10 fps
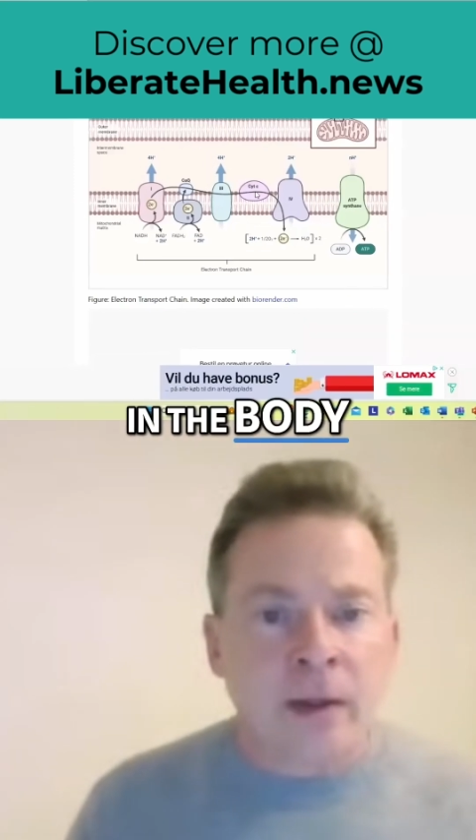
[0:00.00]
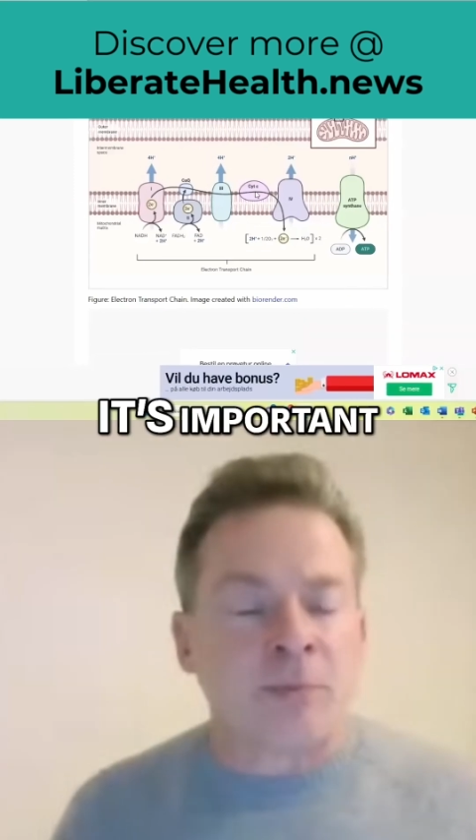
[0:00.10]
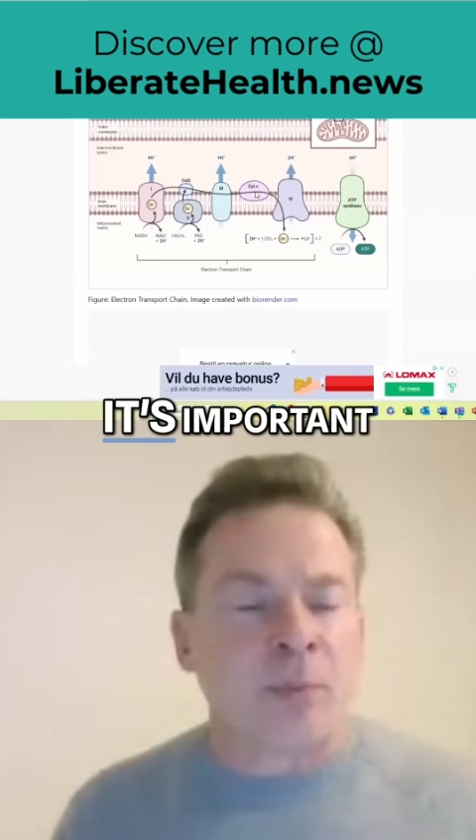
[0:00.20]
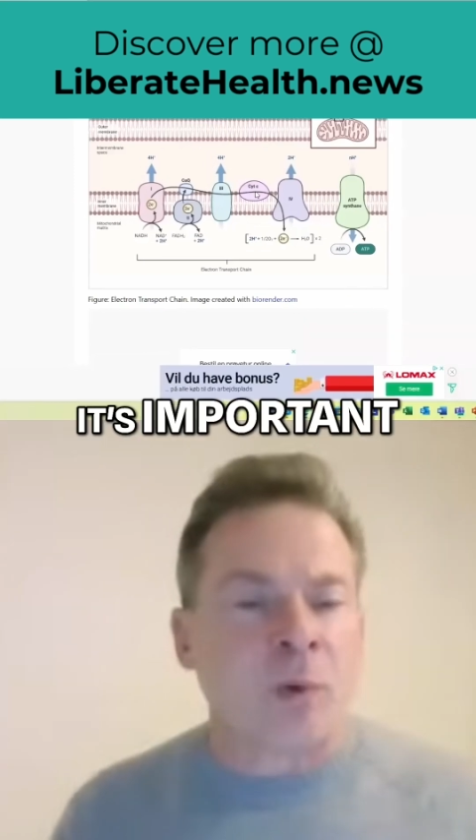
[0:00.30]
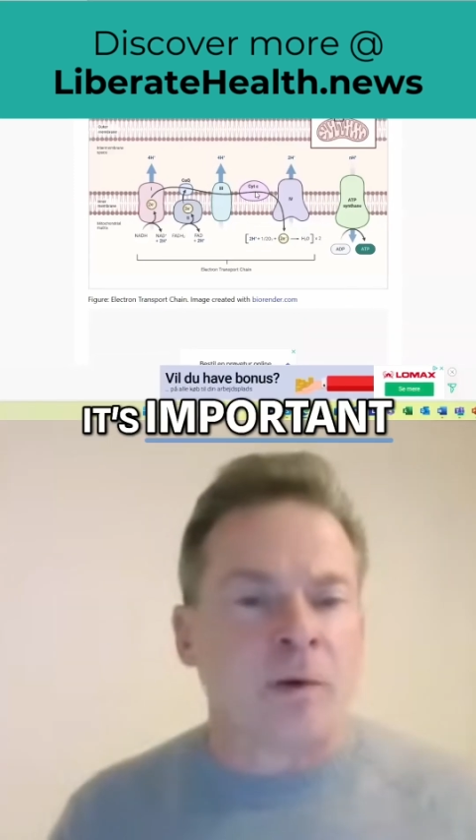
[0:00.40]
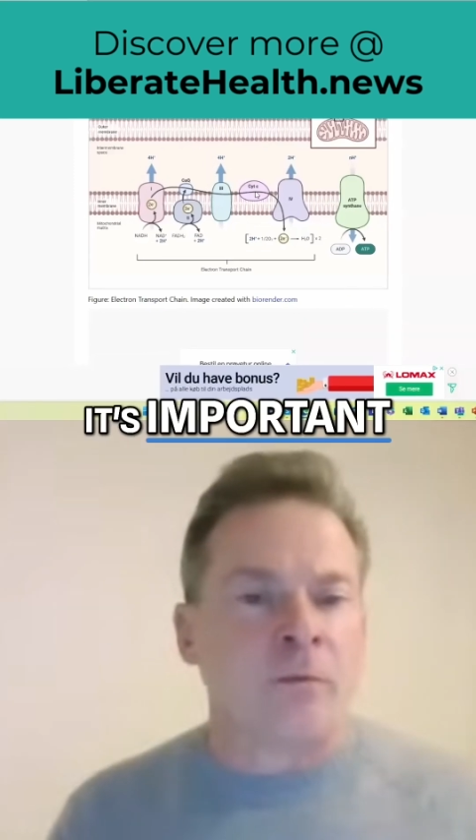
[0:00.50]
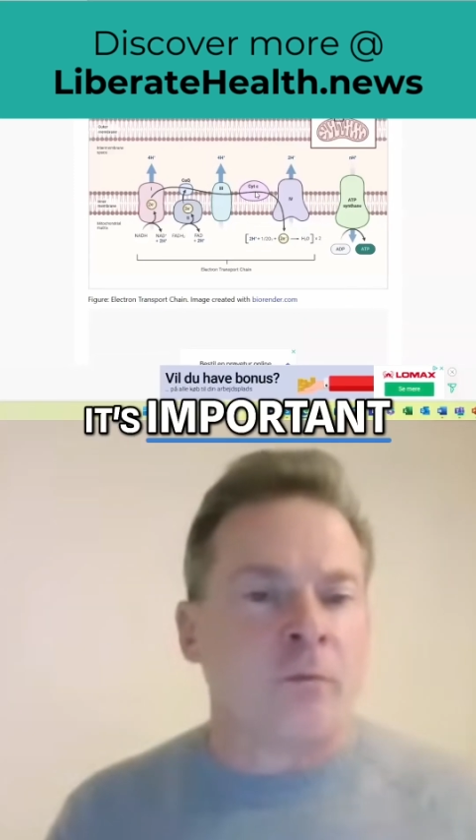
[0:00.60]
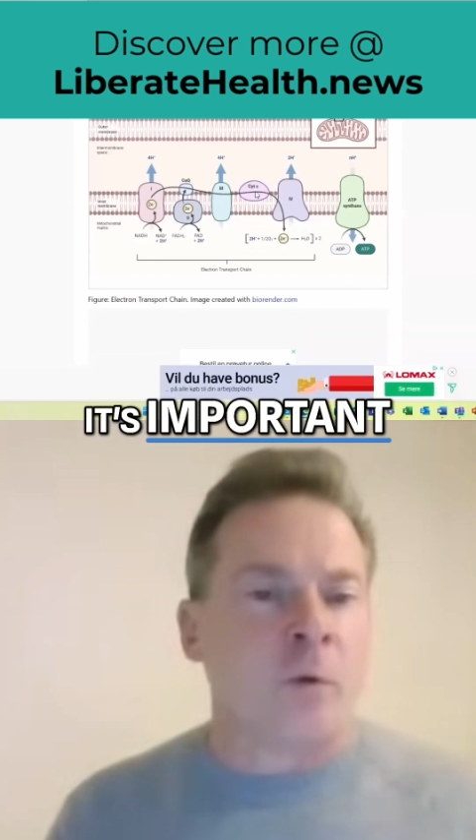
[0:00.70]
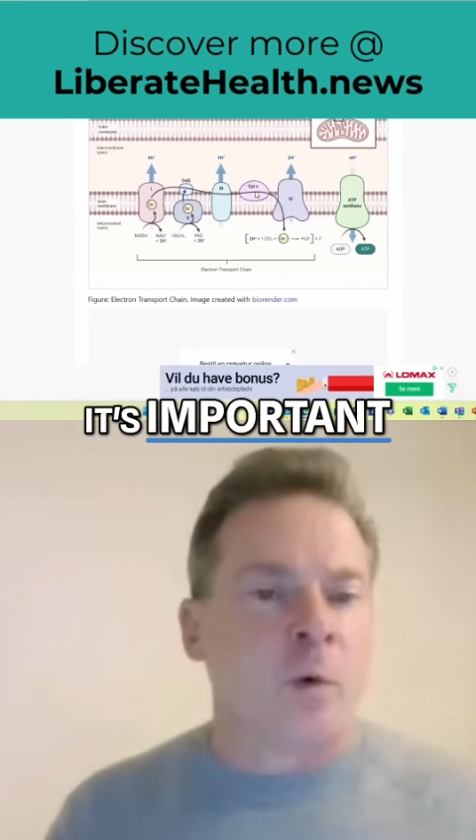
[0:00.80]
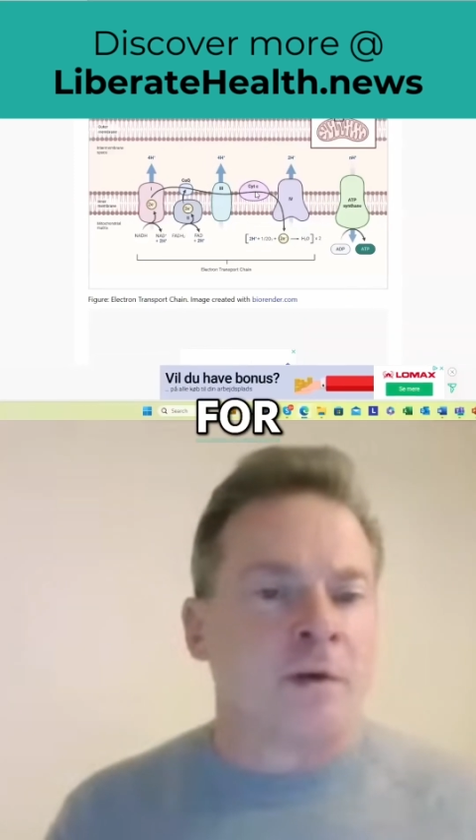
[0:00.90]
It's
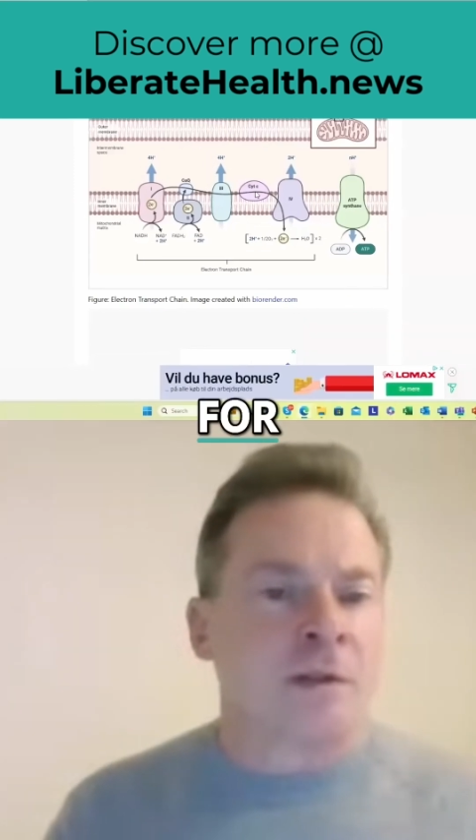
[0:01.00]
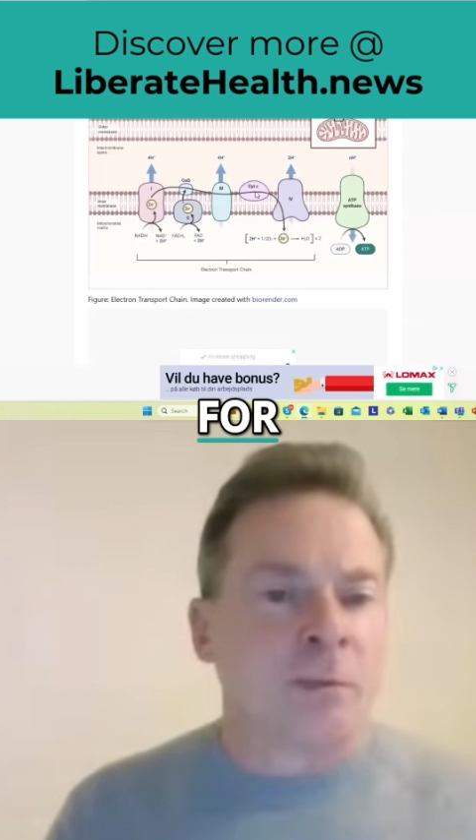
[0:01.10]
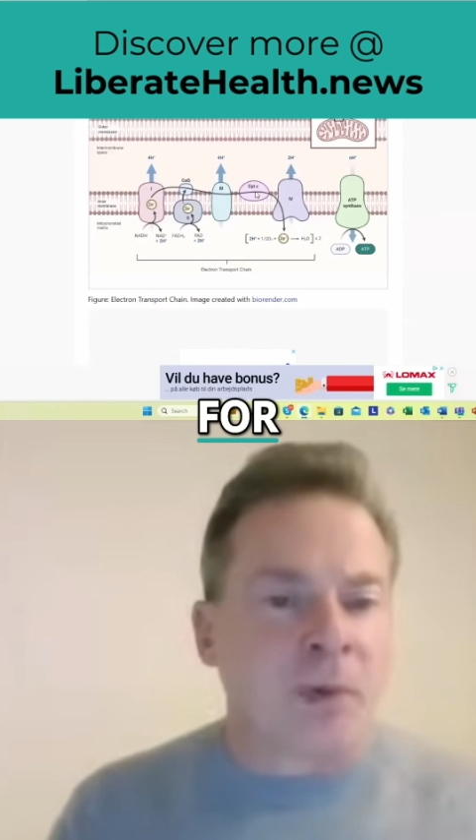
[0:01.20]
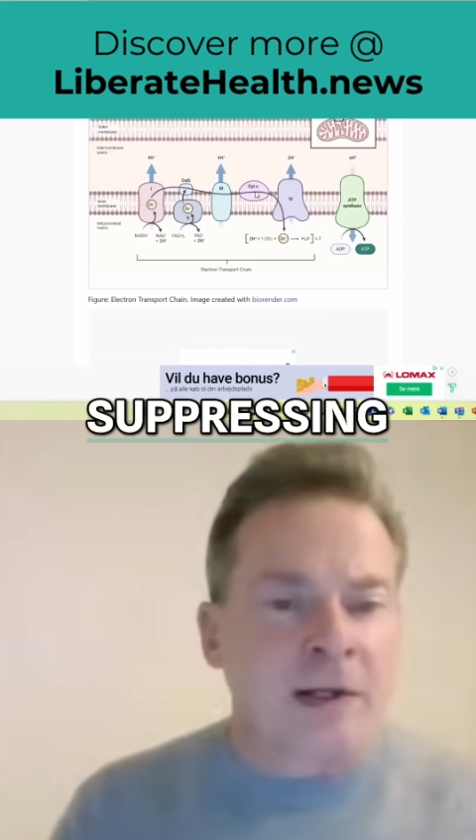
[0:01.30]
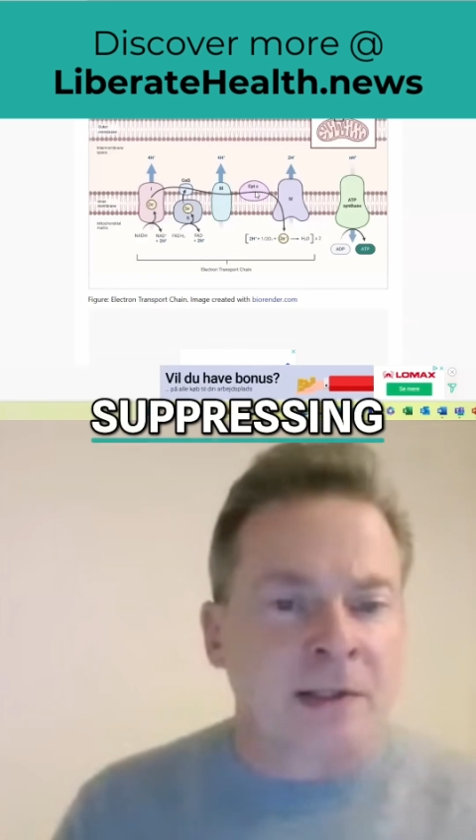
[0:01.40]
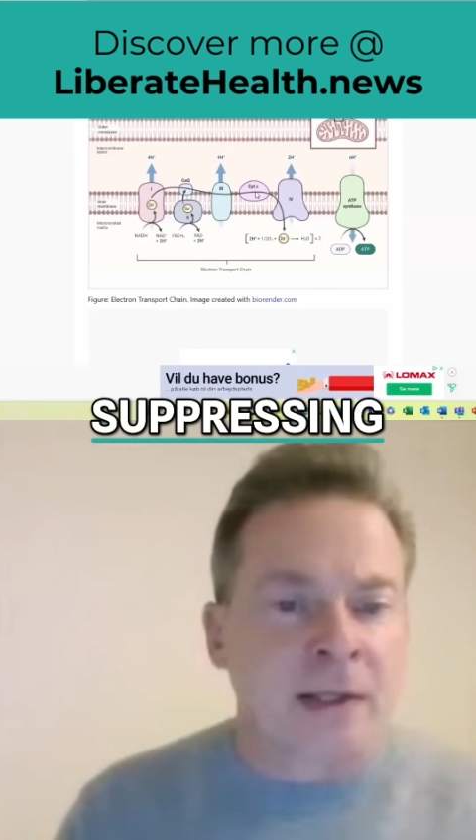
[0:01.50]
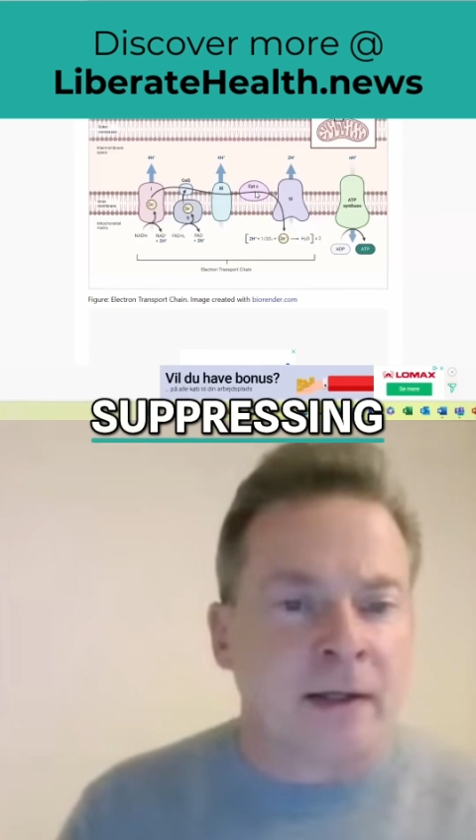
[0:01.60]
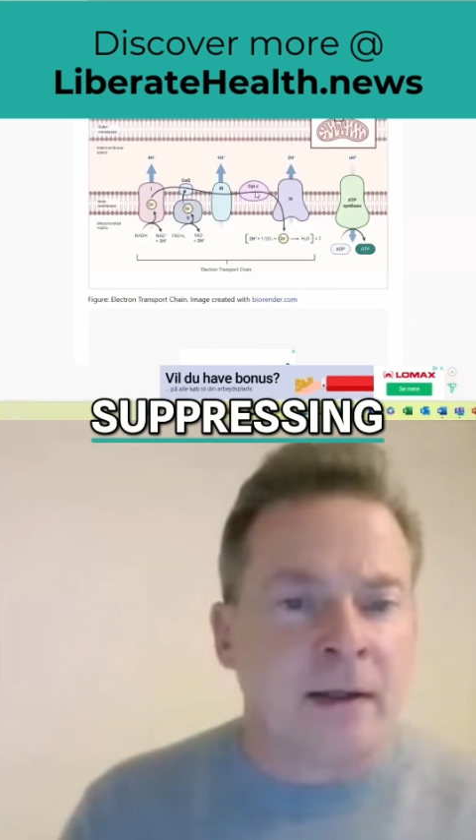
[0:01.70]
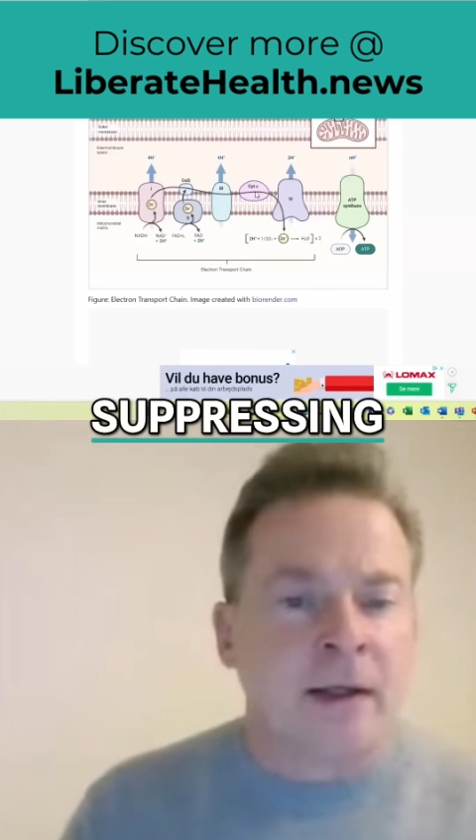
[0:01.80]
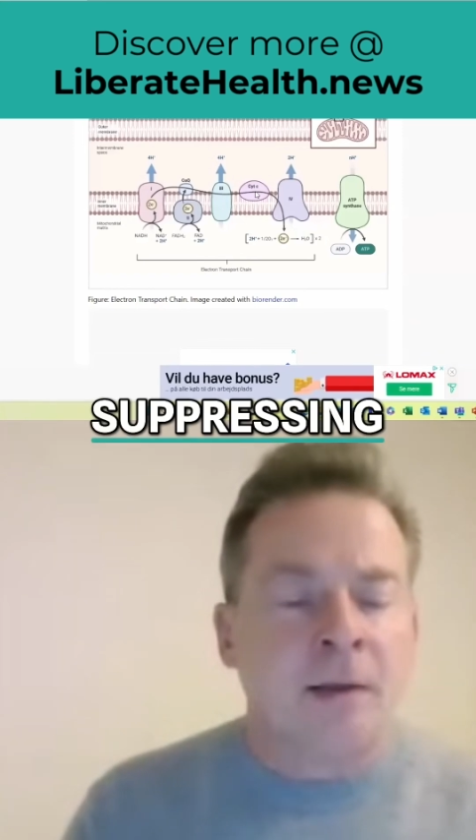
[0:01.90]
important for
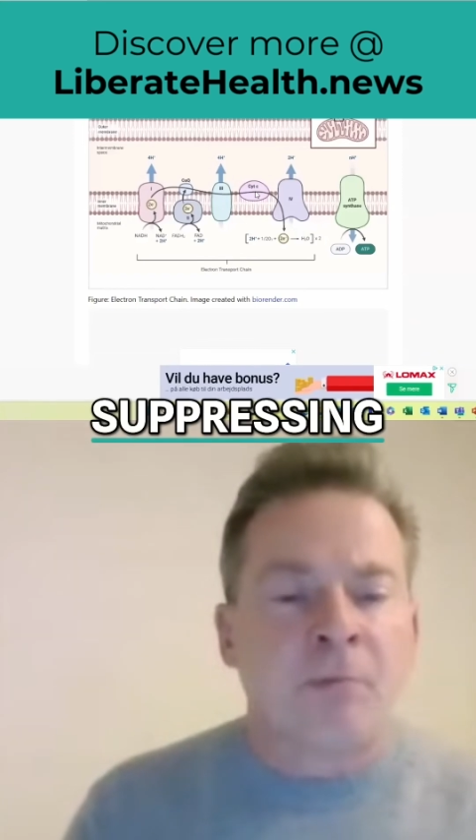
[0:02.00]
suppressing